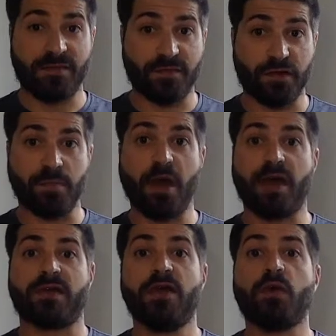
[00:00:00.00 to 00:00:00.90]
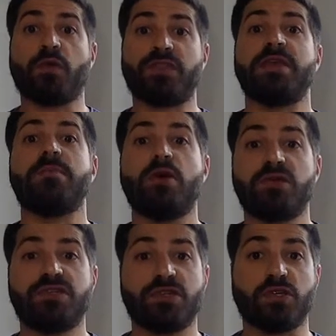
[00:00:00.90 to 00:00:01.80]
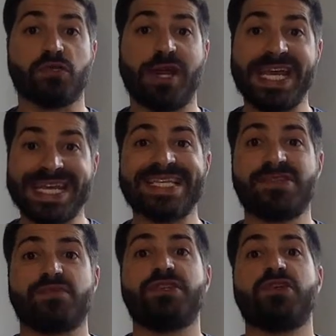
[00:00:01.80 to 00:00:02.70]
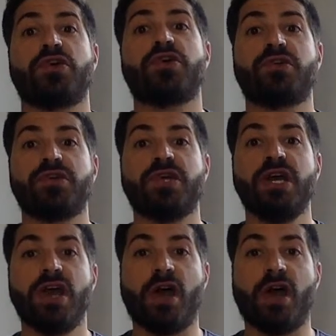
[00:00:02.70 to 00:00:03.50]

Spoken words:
for your buck or the most greatest return